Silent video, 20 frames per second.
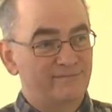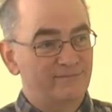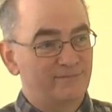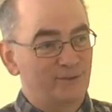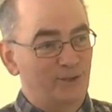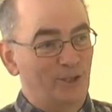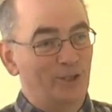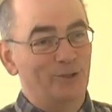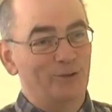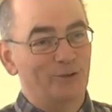
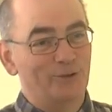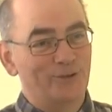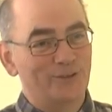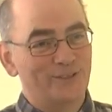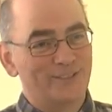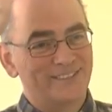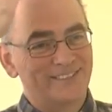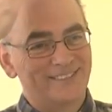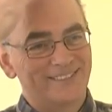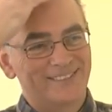Ruth,
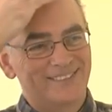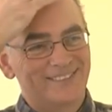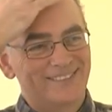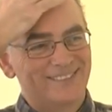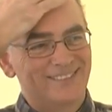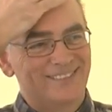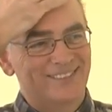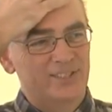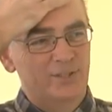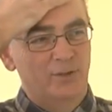
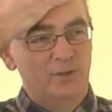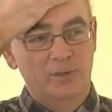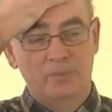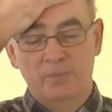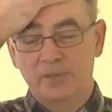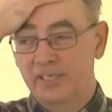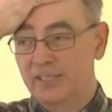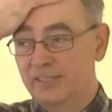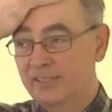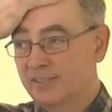so it
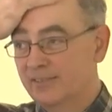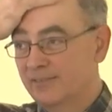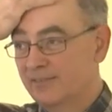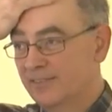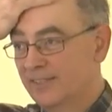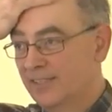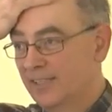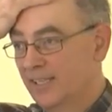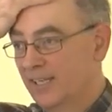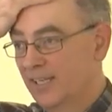appears,
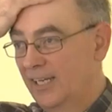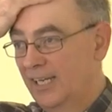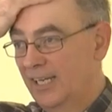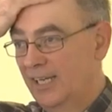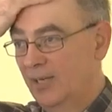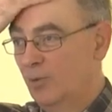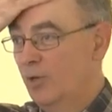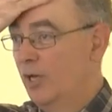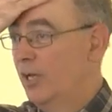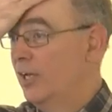
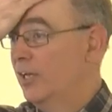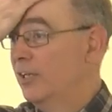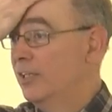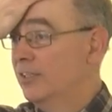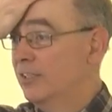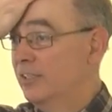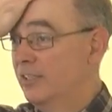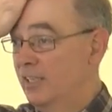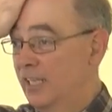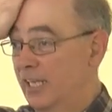where
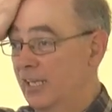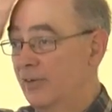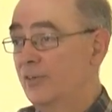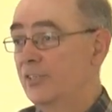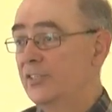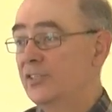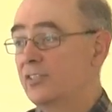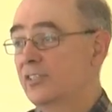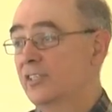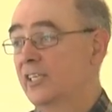the
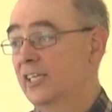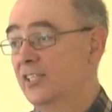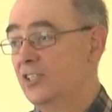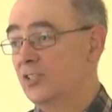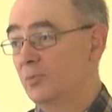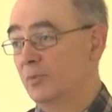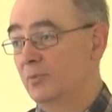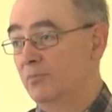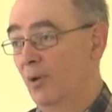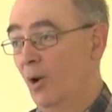nearest
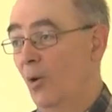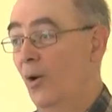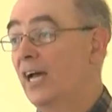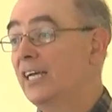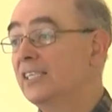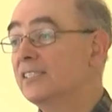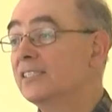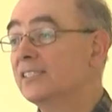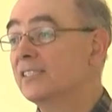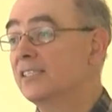kinsman,
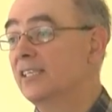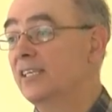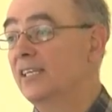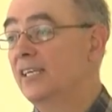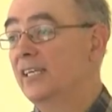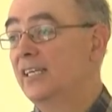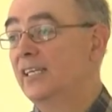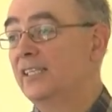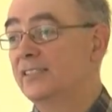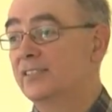Boaz,
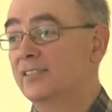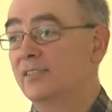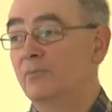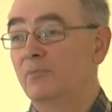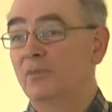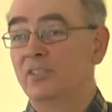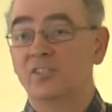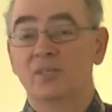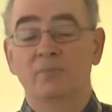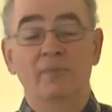is
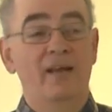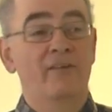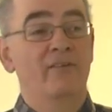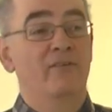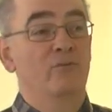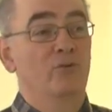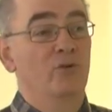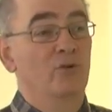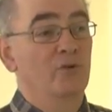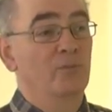to marry
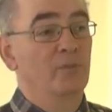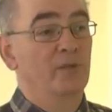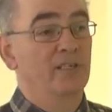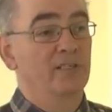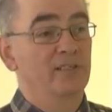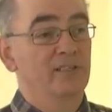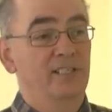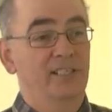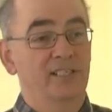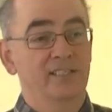Ruth
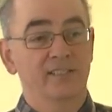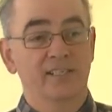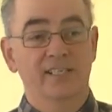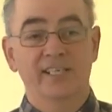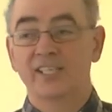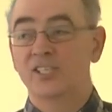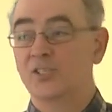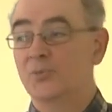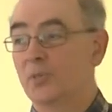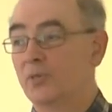because he is the
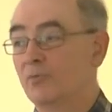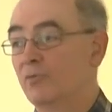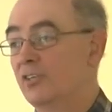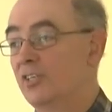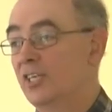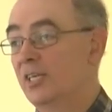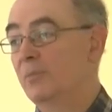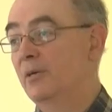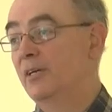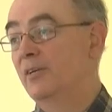kinsman
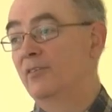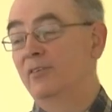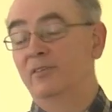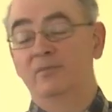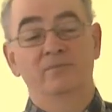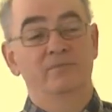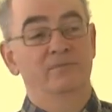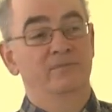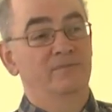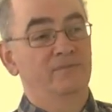redeemer,
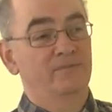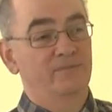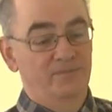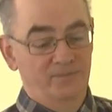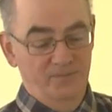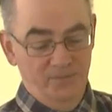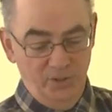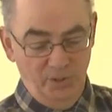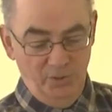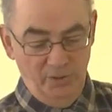
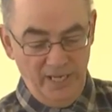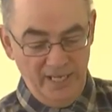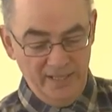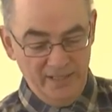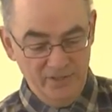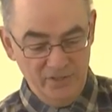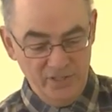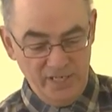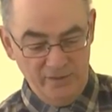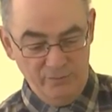and you get
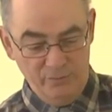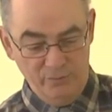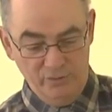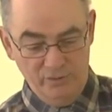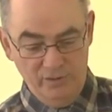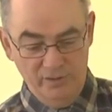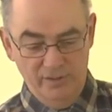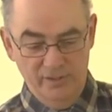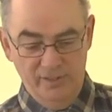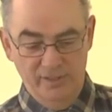the
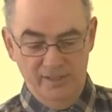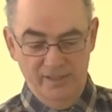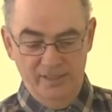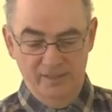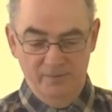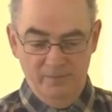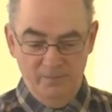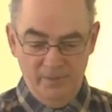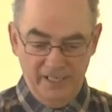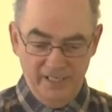general
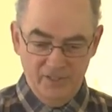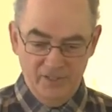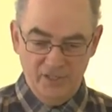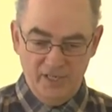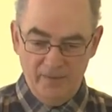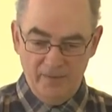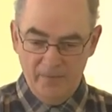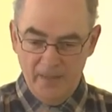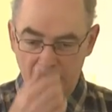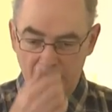
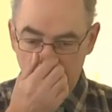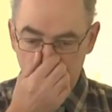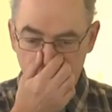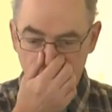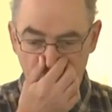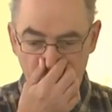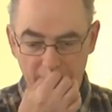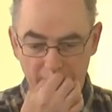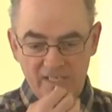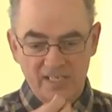picture.
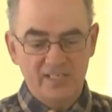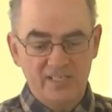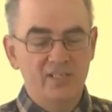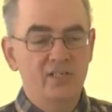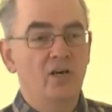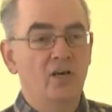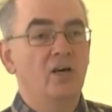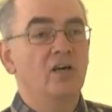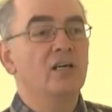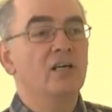So this is
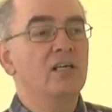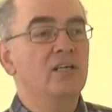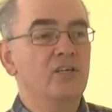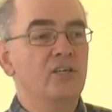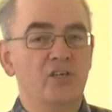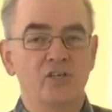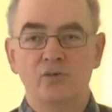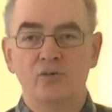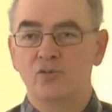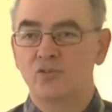not a
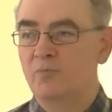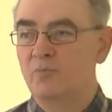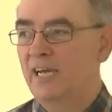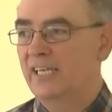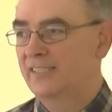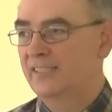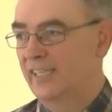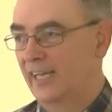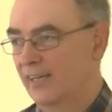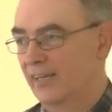huge
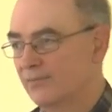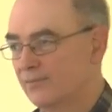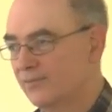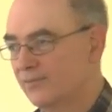matter.